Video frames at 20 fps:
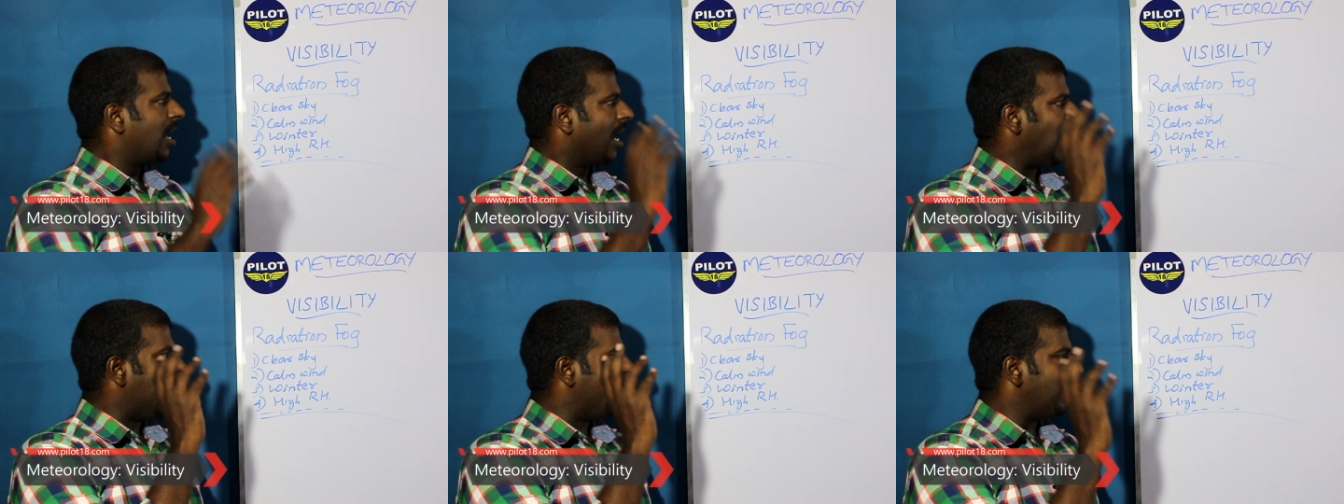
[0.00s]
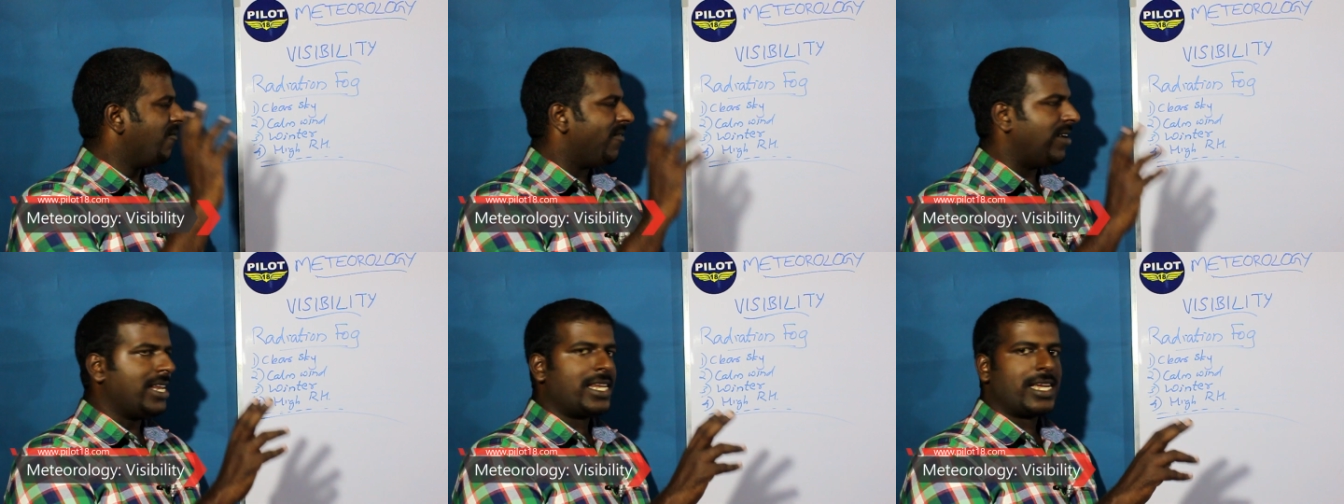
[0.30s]

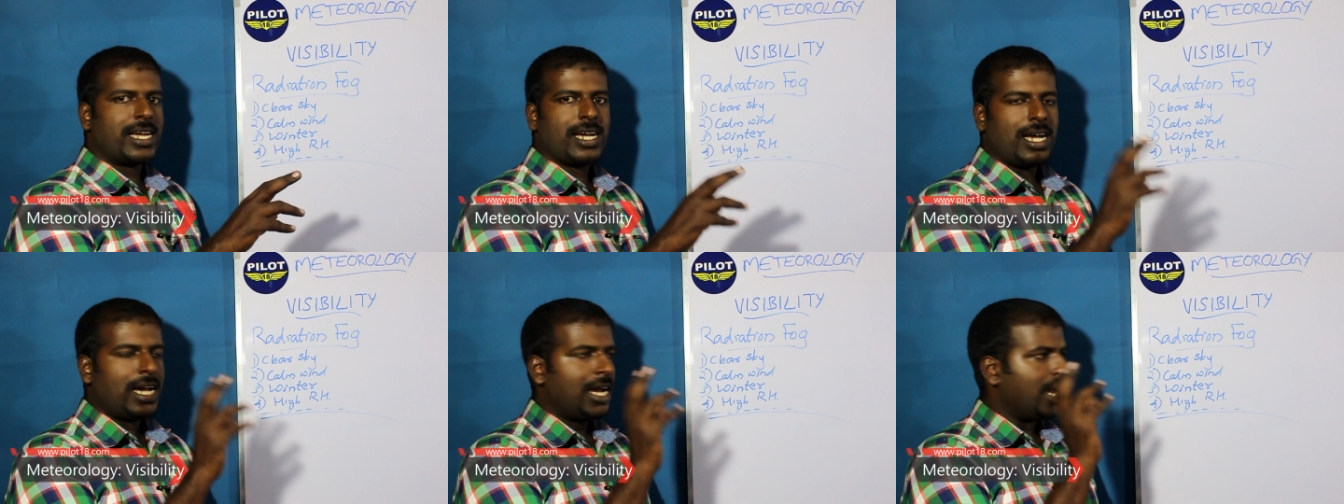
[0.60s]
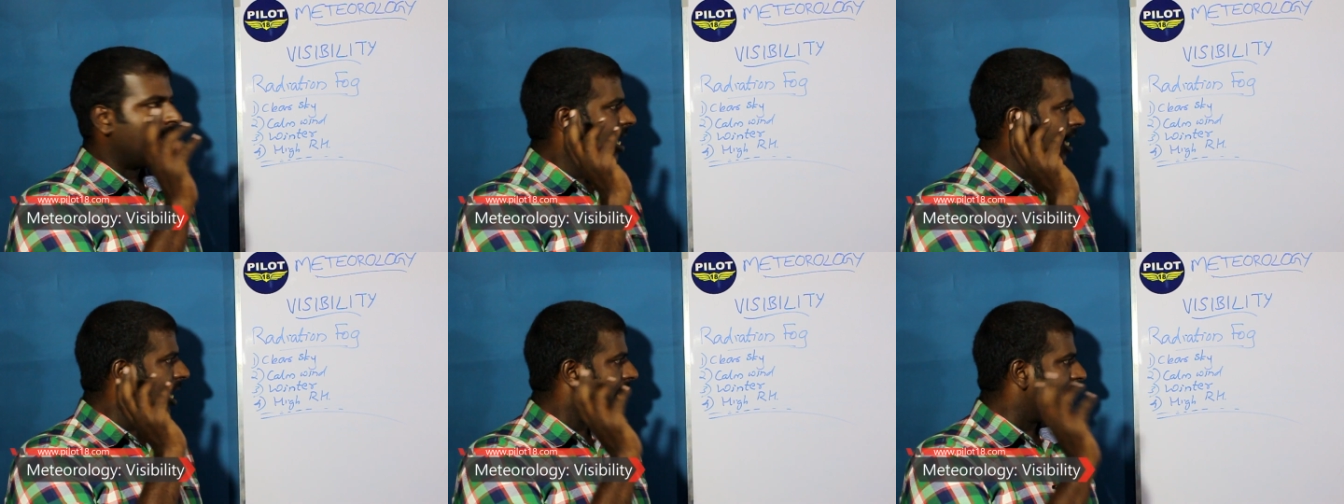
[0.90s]
calm wind,
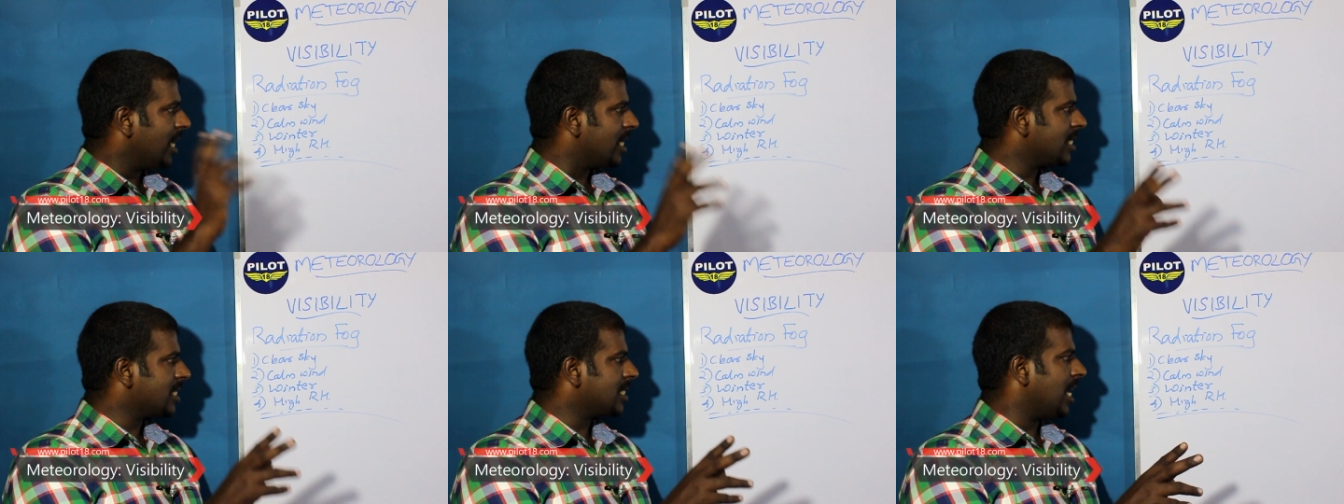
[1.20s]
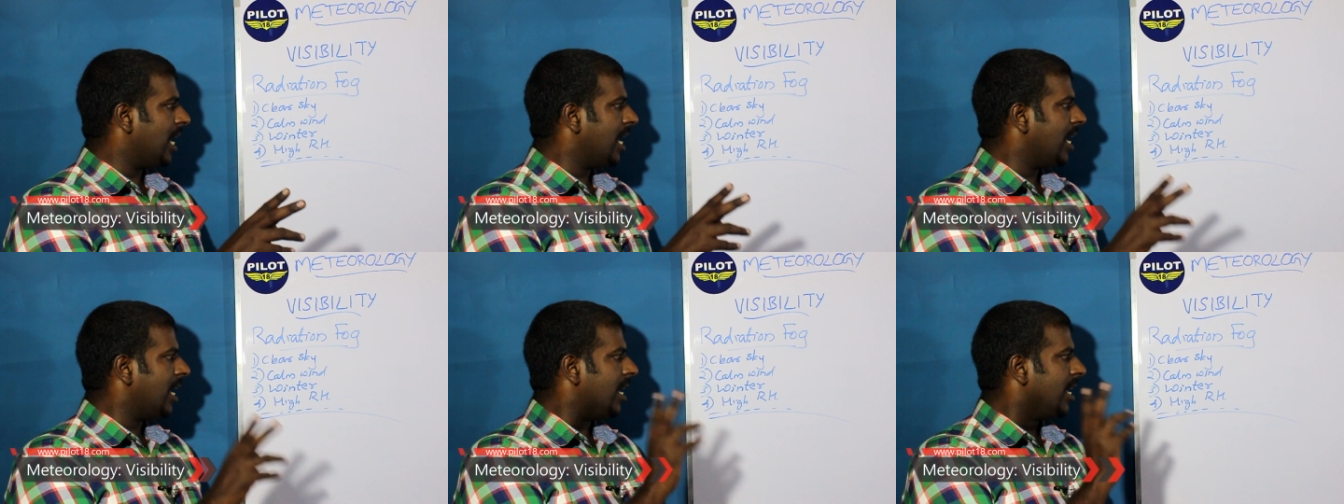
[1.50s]
clear
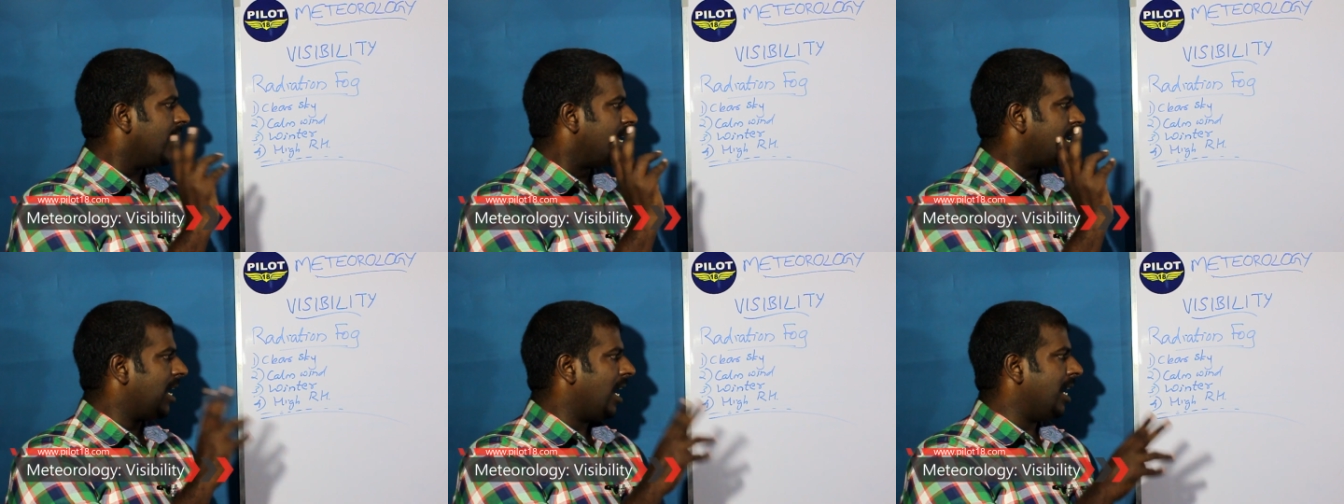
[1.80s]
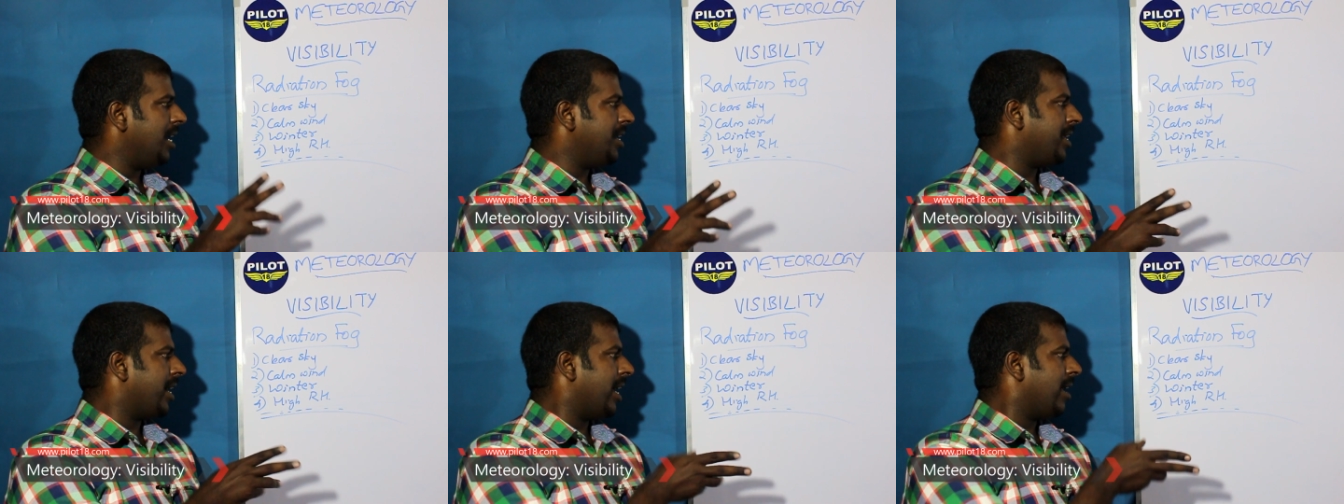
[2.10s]
sky,
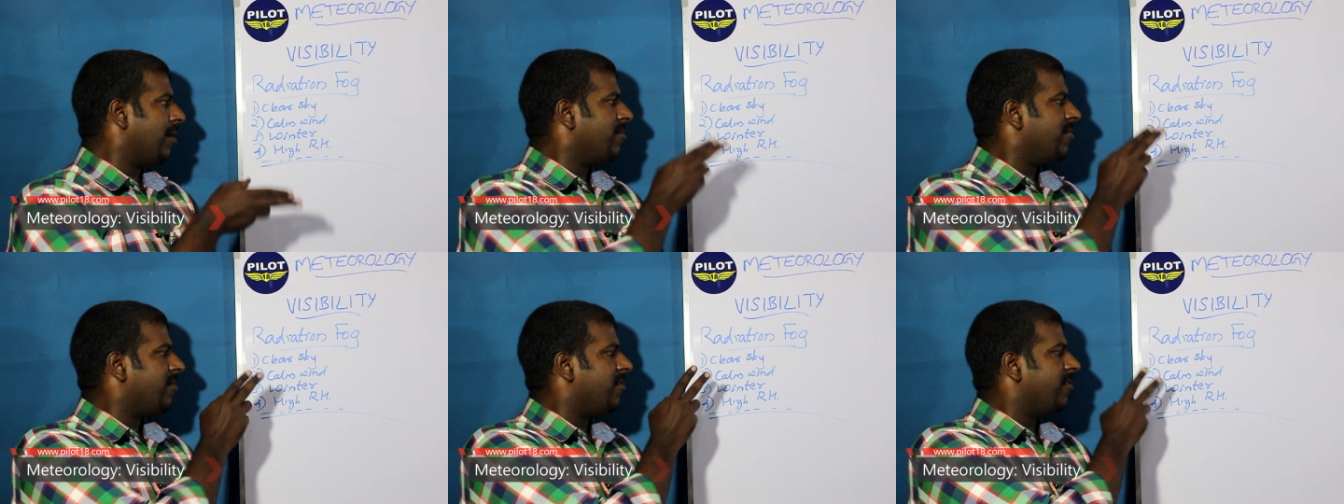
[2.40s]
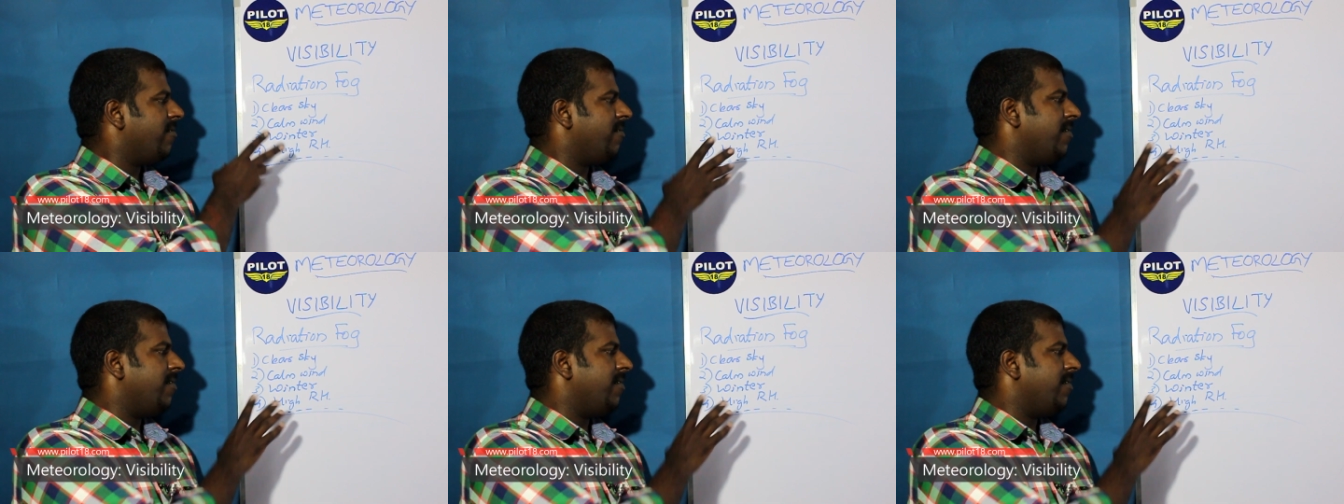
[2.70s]
nighttime,